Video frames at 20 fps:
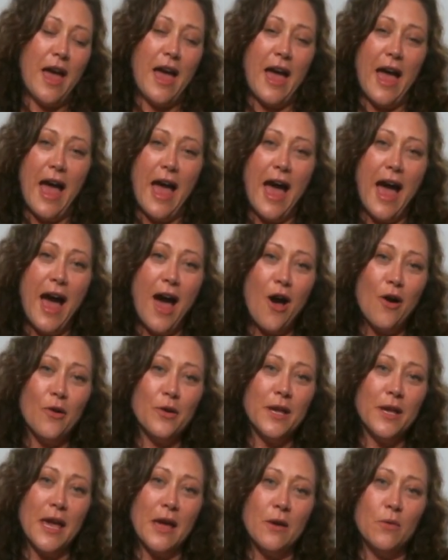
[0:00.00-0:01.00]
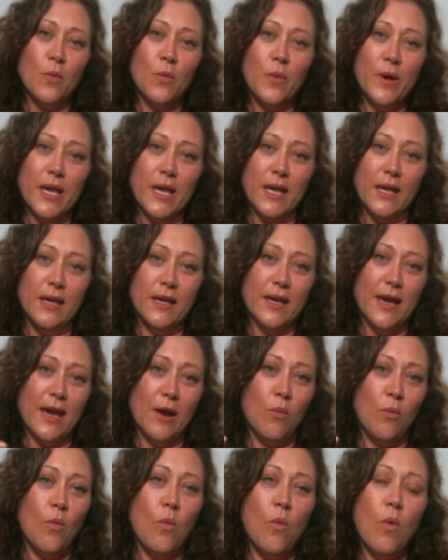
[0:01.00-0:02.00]
how can we
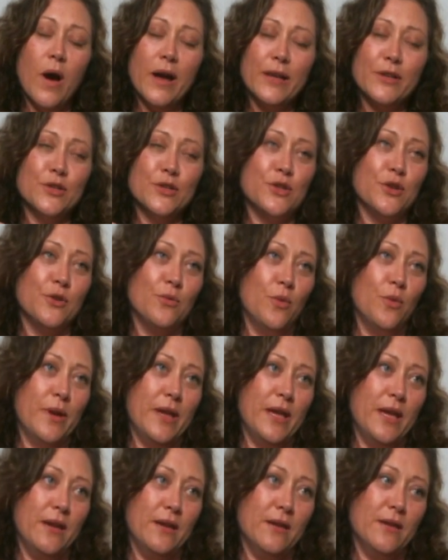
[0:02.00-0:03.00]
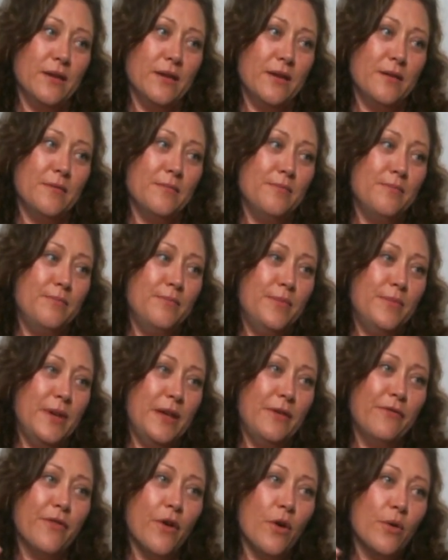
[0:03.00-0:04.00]
and what should we
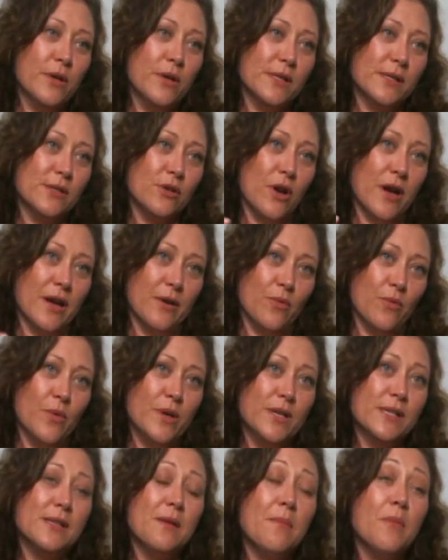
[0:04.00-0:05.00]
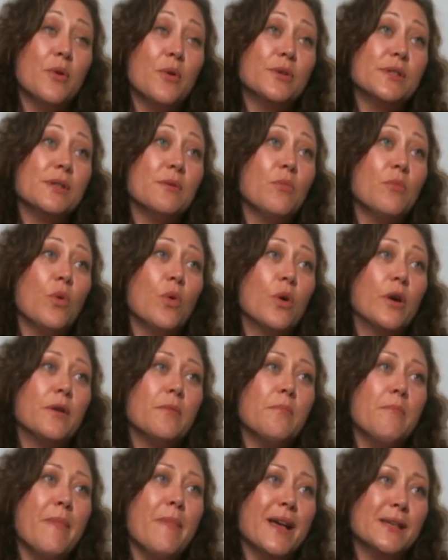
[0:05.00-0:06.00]
be focused on? What is the most
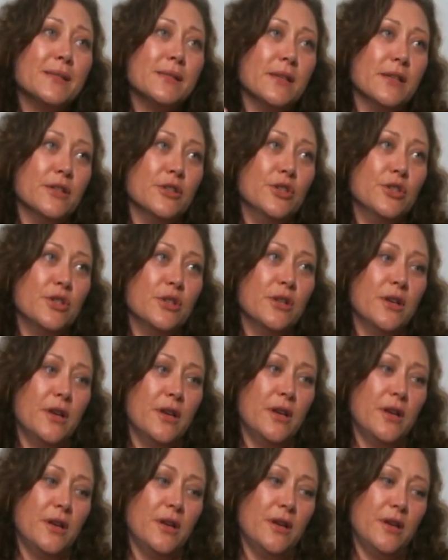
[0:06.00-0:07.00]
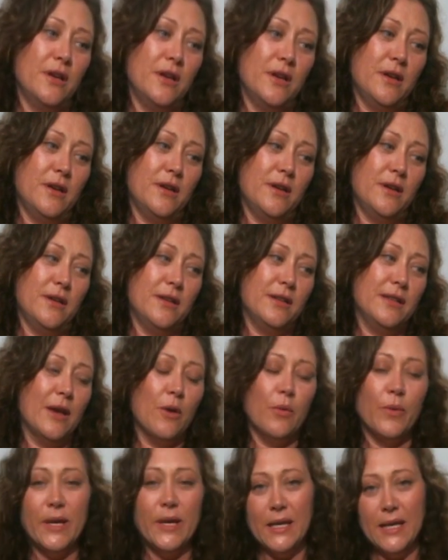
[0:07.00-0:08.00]
important message that
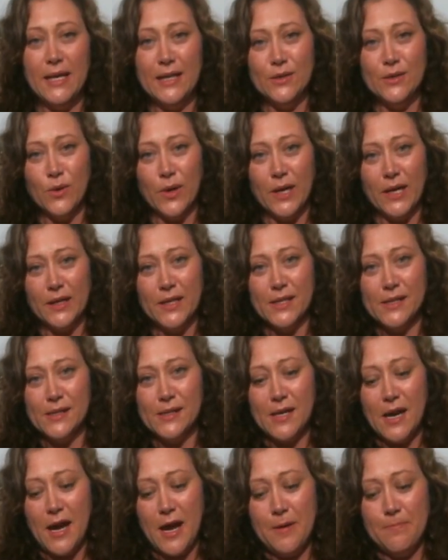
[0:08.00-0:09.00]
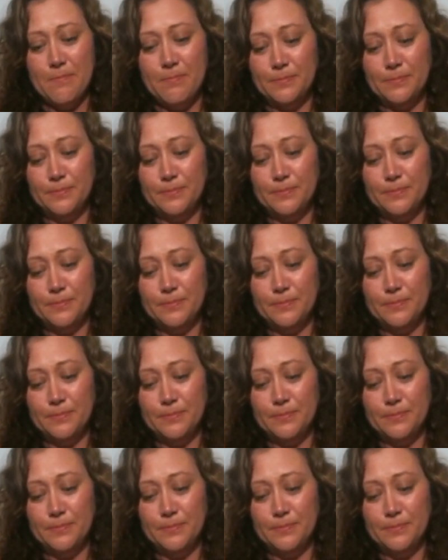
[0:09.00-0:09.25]
we need during this time?